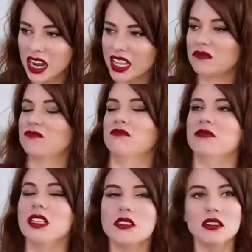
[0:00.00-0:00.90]
Alright.
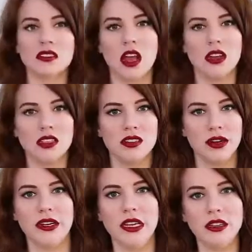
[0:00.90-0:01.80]
This is not as
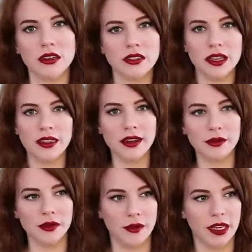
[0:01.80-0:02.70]
hurty as I
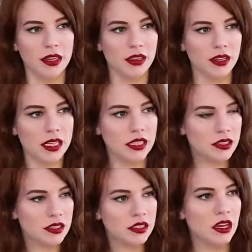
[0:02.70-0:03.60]
thought it would be.
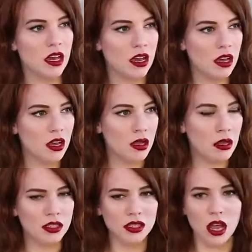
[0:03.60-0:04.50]
This is
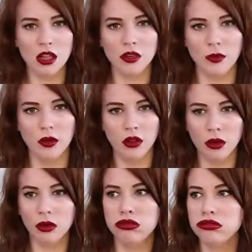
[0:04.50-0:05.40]

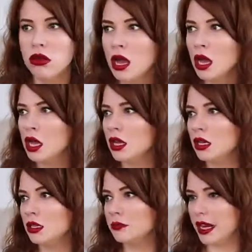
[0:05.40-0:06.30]
tolerable.
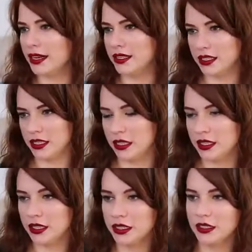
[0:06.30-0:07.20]
Minus the
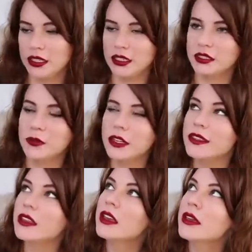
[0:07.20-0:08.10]
needing to
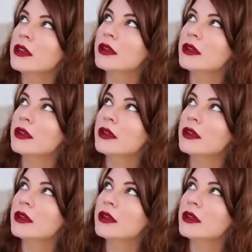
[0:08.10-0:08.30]
breathe.